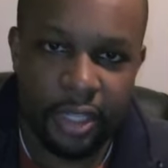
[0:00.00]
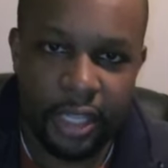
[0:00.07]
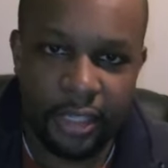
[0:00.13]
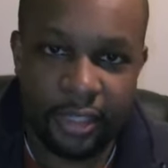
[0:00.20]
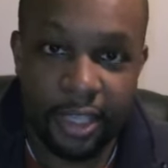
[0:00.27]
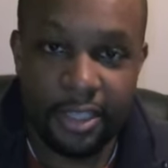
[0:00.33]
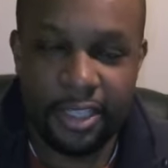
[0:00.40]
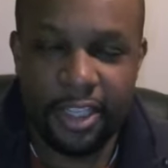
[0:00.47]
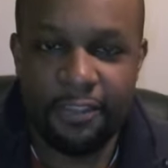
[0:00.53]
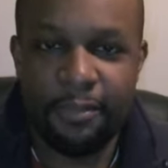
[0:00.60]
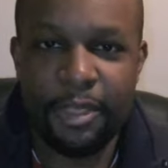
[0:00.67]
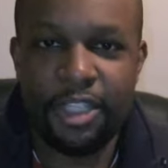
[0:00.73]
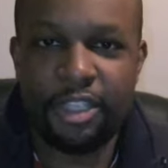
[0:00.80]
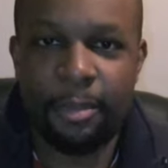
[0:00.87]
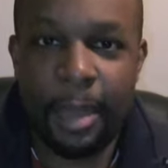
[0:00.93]
that does give
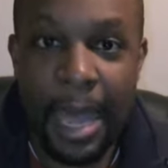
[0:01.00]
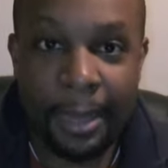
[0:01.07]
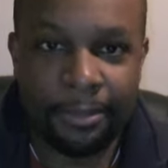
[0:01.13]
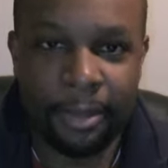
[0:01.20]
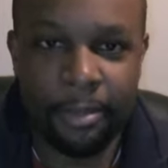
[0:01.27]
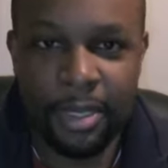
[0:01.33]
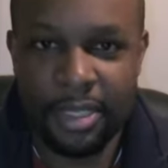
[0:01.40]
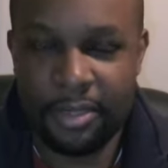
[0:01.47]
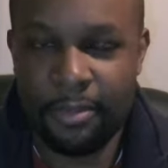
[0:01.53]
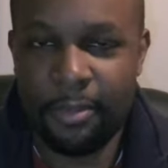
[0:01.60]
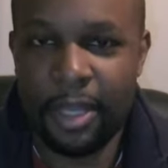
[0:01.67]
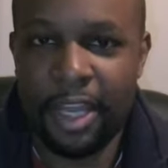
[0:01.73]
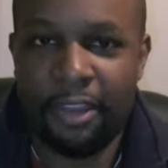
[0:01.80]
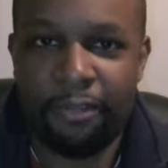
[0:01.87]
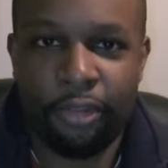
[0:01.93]
me some
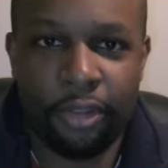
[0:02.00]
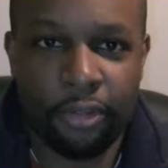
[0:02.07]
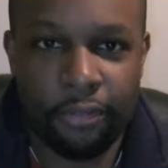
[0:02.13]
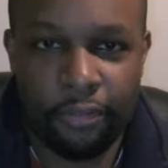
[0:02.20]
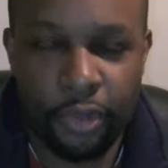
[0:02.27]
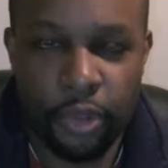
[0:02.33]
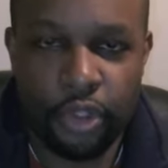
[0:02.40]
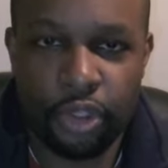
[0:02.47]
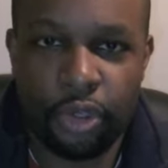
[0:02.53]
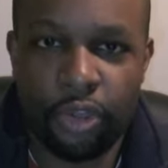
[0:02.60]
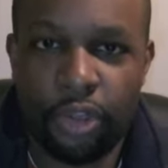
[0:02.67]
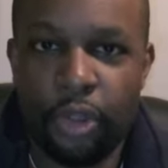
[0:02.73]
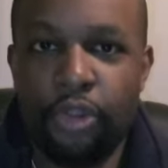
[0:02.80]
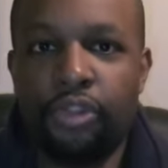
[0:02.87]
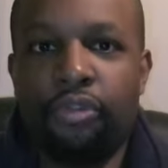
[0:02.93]
optimism for the future.
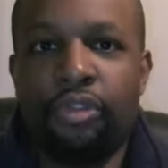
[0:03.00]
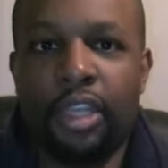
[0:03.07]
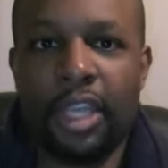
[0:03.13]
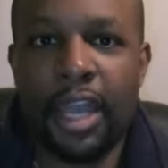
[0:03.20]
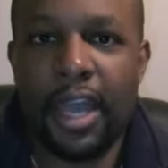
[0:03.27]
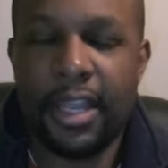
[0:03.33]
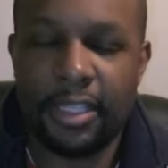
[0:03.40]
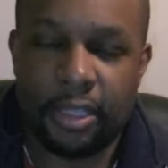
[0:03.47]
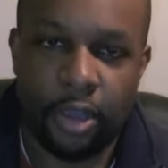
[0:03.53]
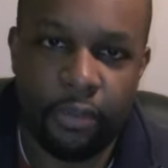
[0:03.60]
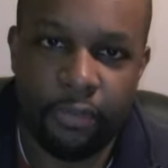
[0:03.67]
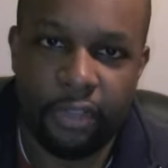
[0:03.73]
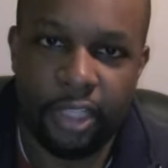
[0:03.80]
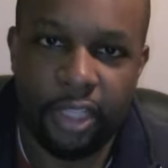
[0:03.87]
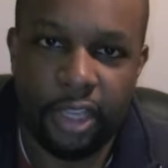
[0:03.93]
Those three guys,
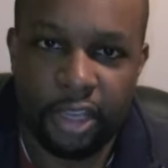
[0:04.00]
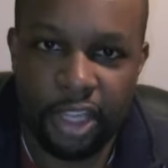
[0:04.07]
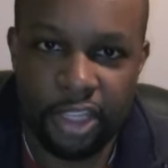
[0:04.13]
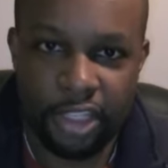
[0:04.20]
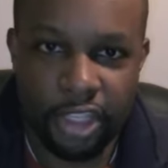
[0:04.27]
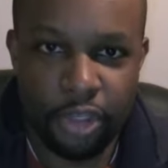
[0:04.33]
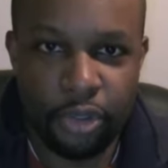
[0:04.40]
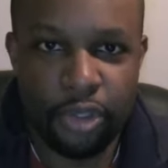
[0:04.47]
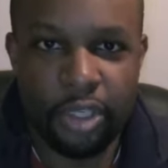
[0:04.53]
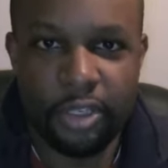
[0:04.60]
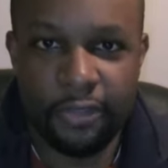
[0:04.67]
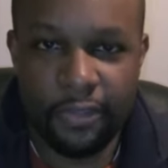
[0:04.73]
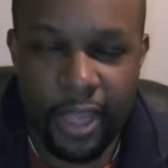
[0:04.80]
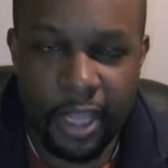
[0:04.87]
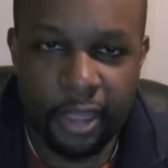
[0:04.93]
hopefully they'll continue to
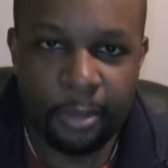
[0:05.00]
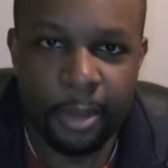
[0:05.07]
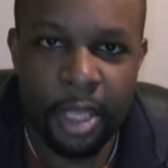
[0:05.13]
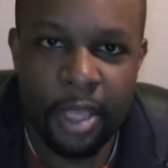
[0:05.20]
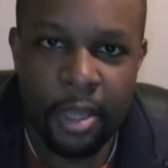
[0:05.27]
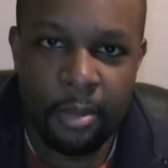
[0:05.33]
develop.